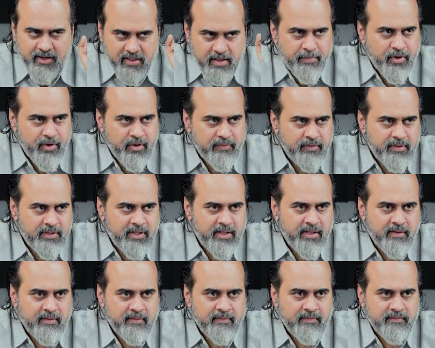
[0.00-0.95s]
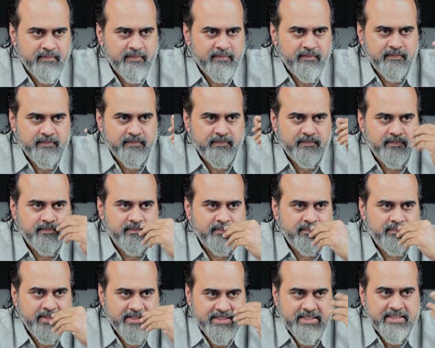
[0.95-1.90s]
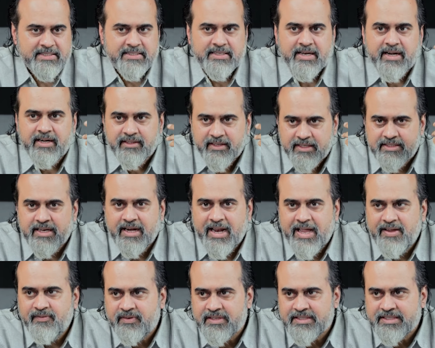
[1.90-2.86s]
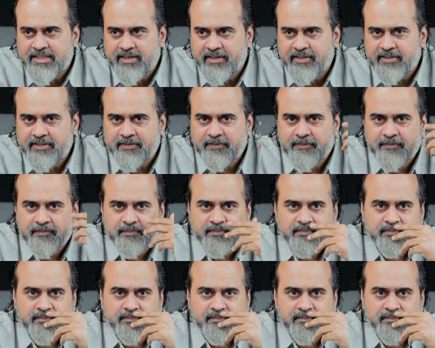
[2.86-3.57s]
It's a beautiful thing. Please understand, there is a life lesson here.